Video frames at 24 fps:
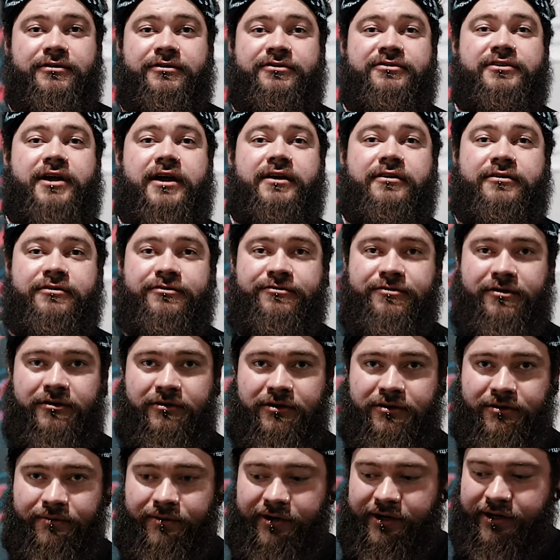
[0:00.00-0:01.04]
Stay in control
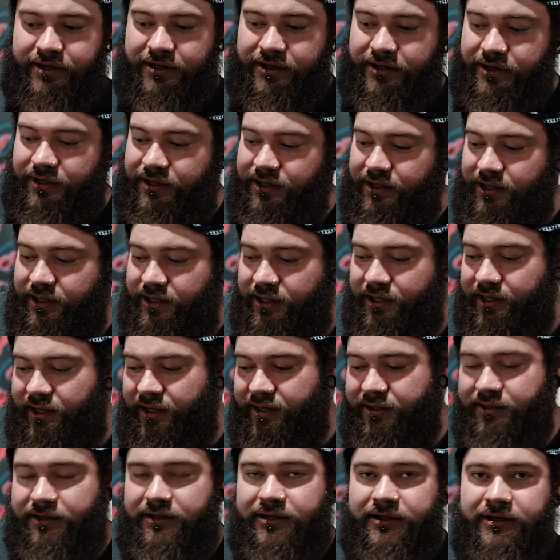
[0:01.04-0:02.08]
of the weight,
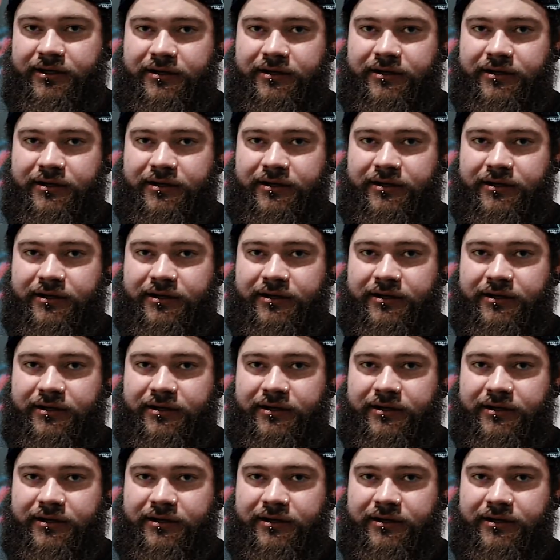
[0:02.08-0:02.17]
and